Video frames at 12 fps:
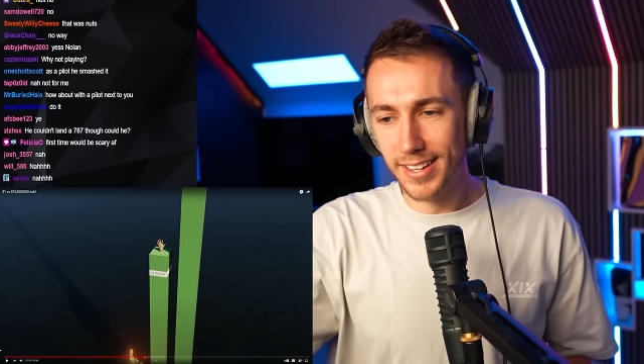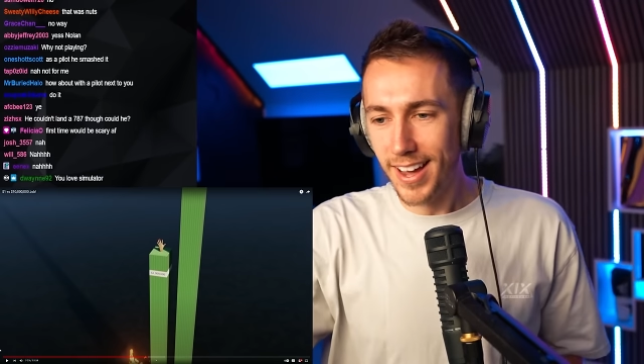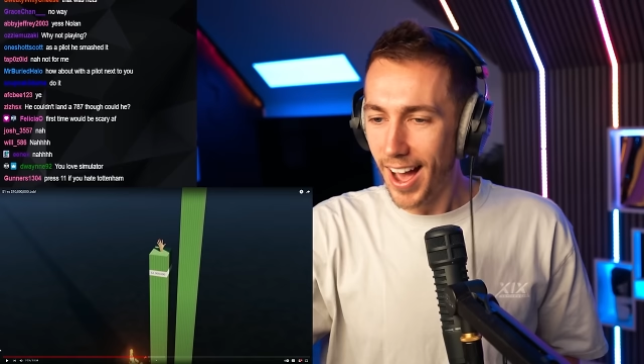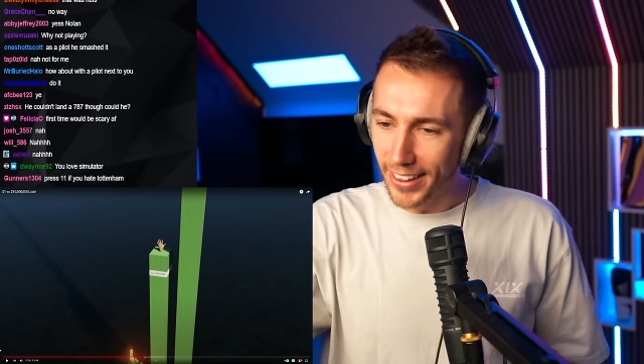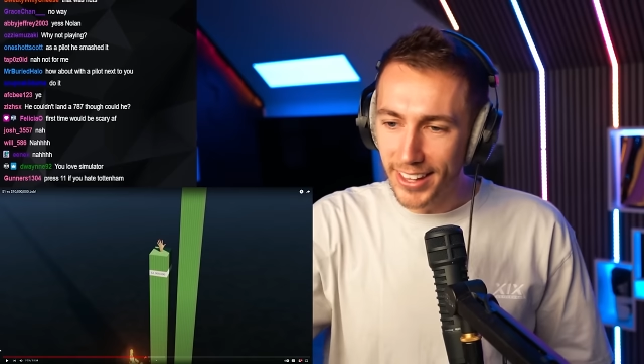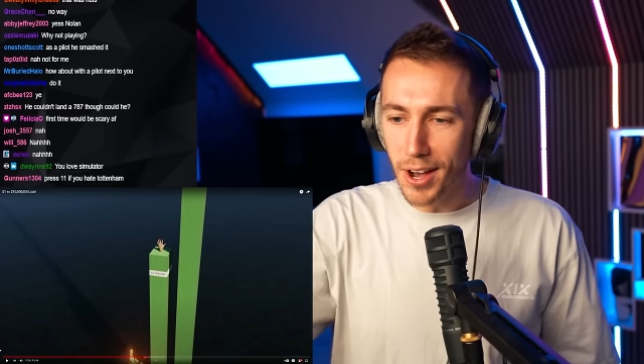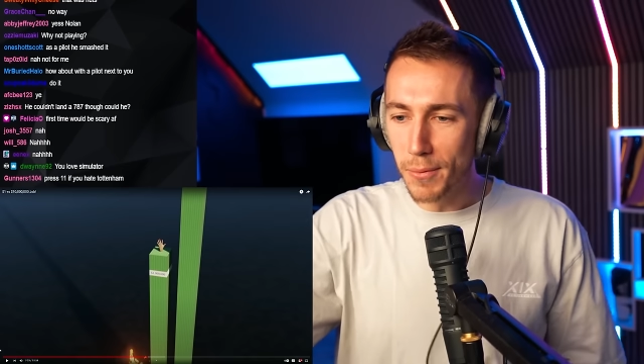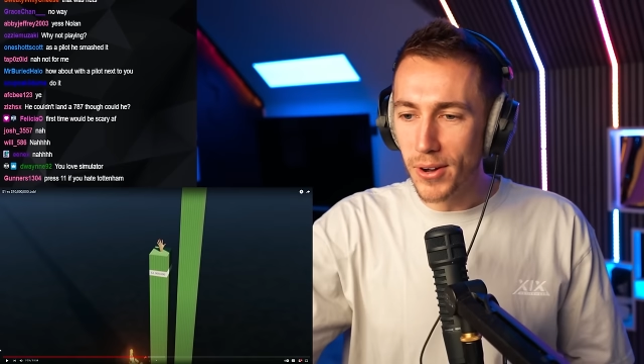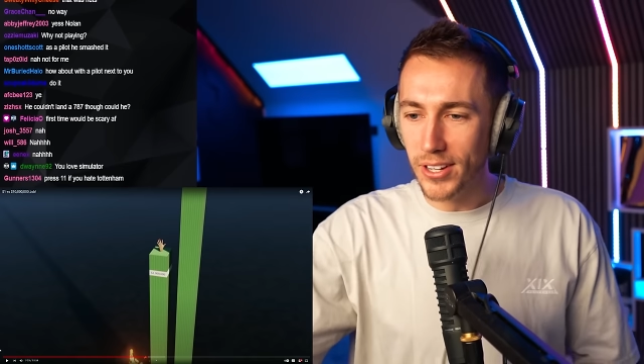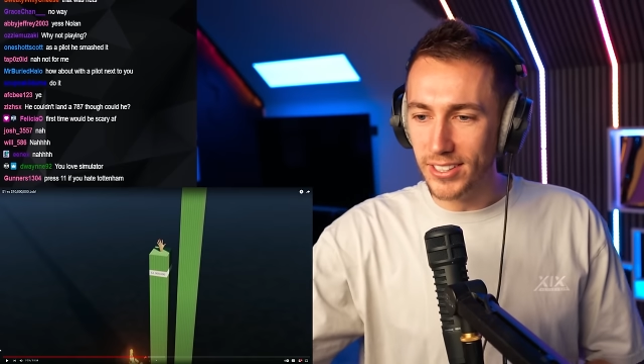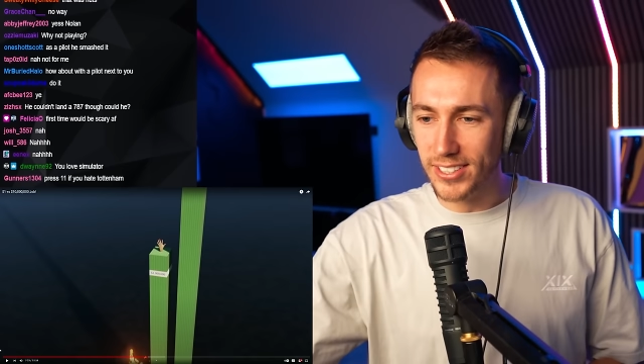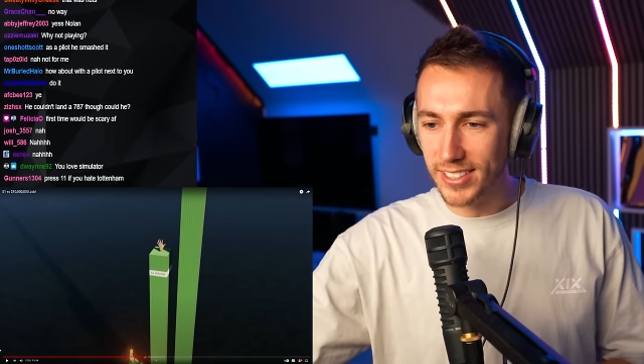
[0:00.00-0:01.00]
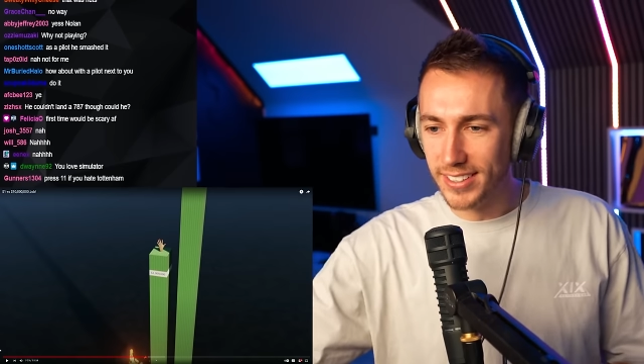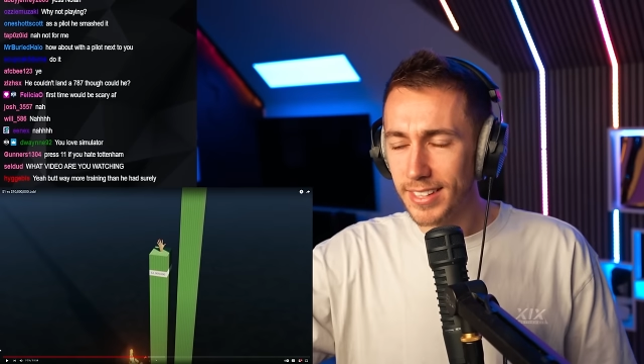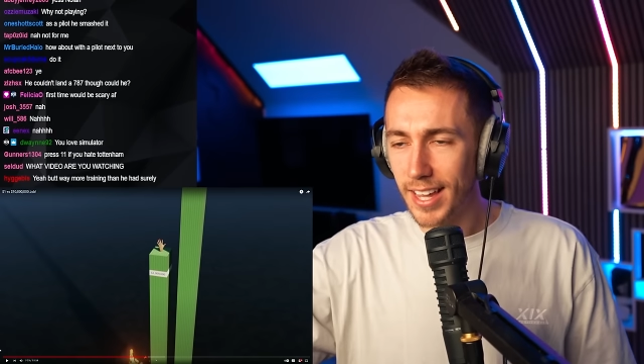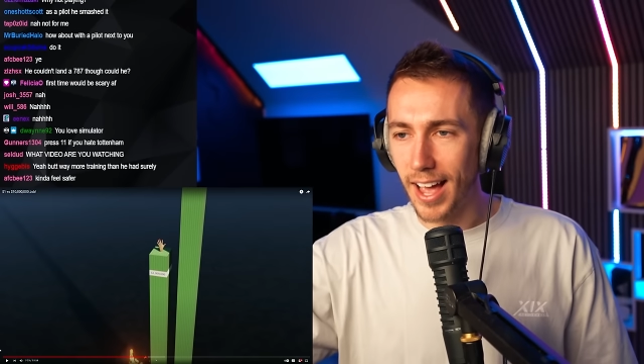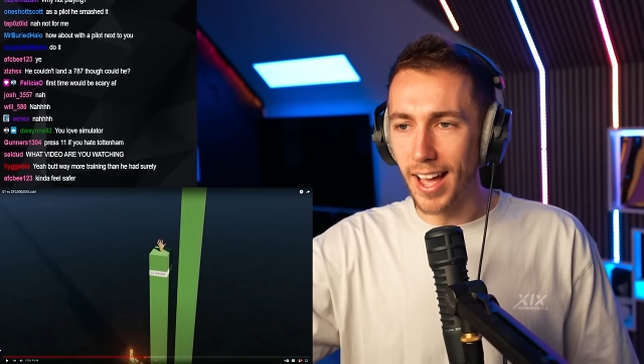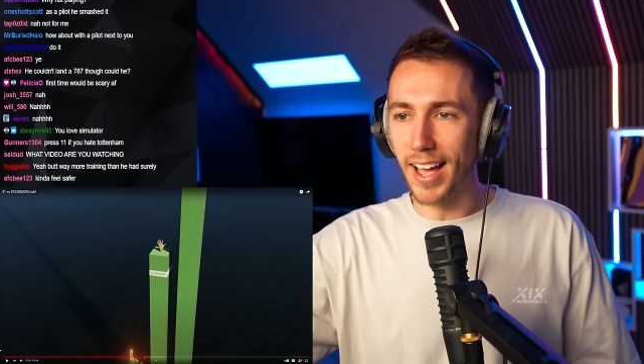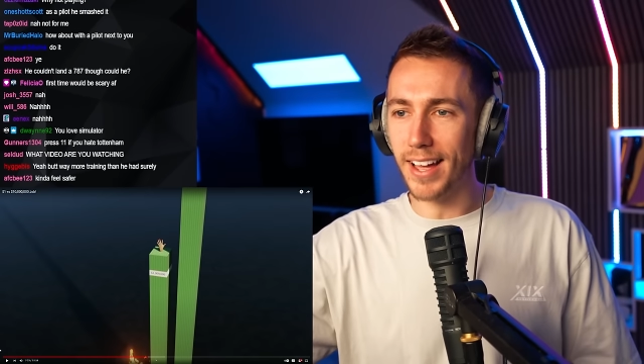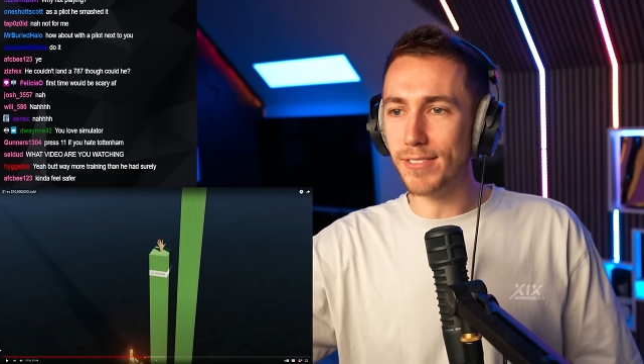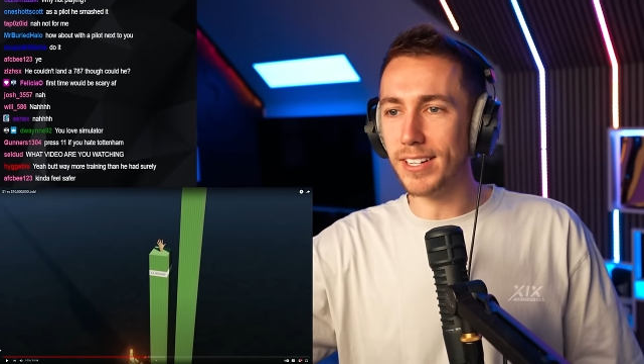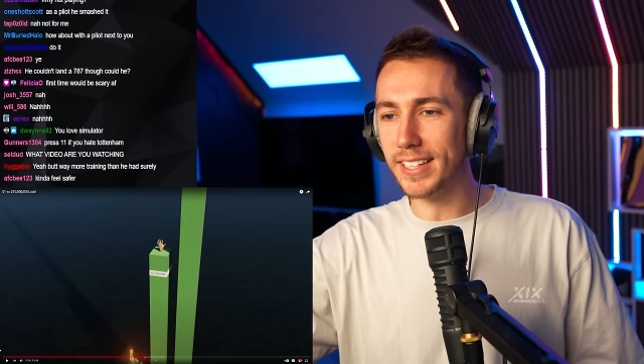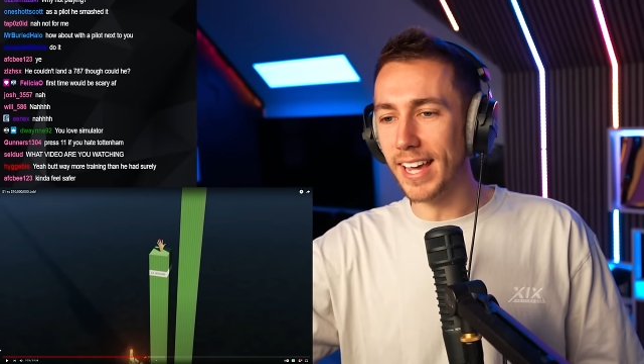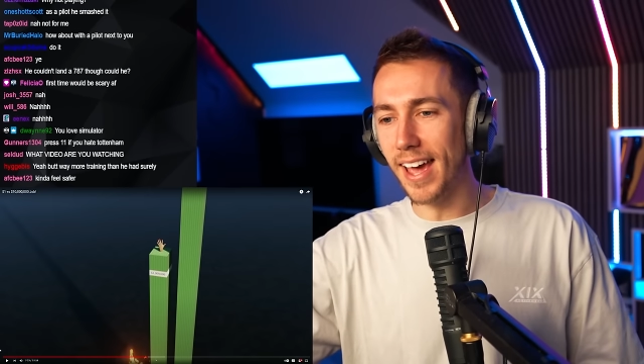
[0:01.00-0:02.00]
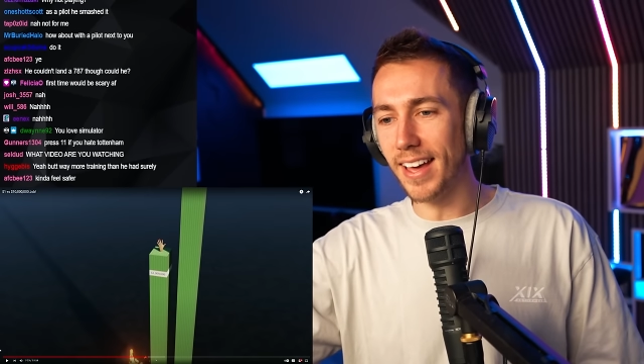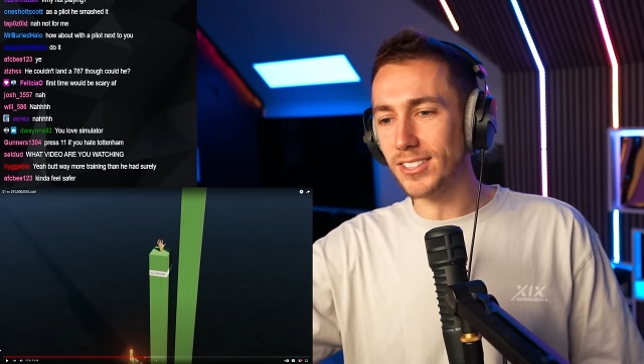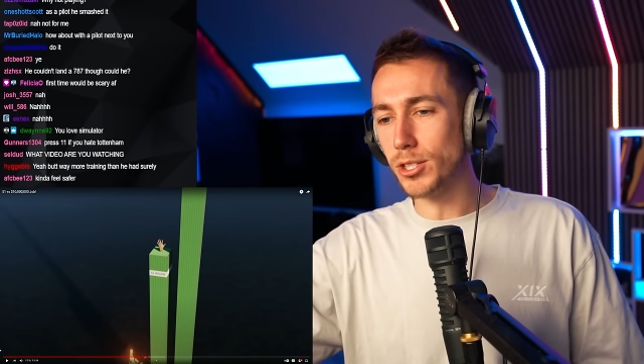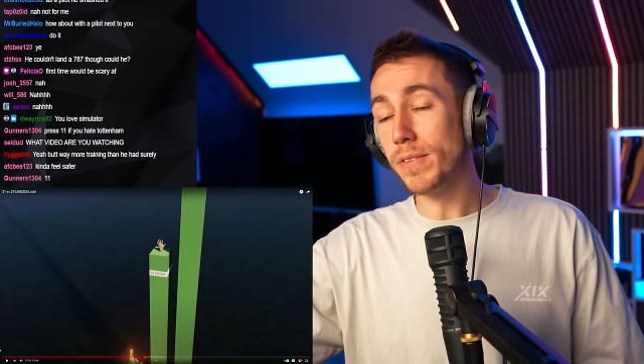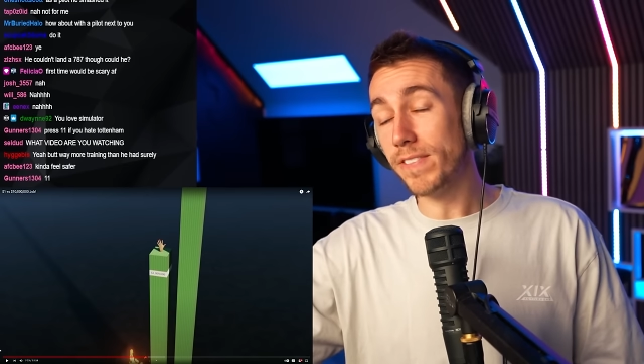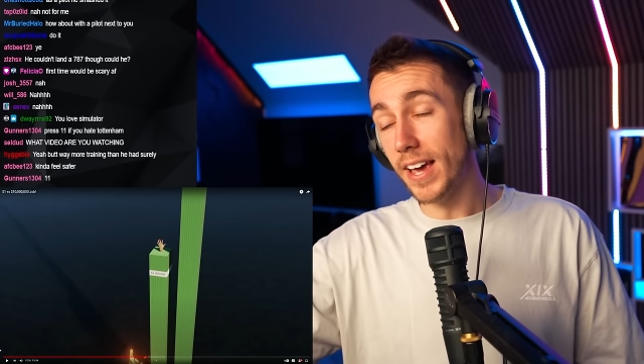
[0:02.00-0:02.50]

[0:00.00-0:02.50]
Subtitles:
I think I would. And yeah, to be fair,